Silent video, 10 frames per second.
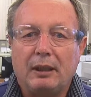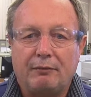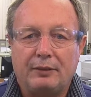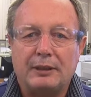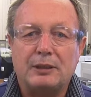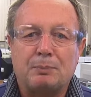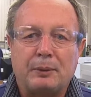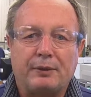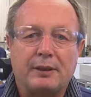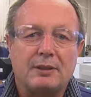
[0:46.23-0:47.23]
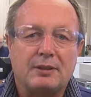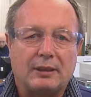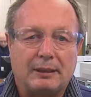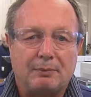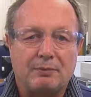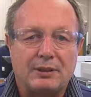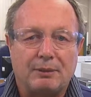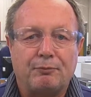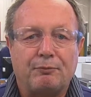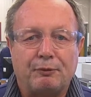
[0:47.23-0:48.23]
of an experienced team of
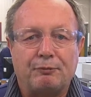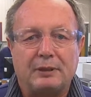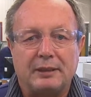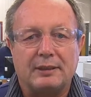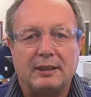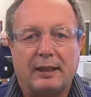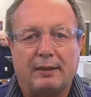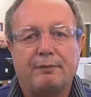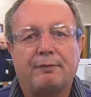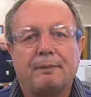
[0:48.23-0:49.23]
some 50 staff.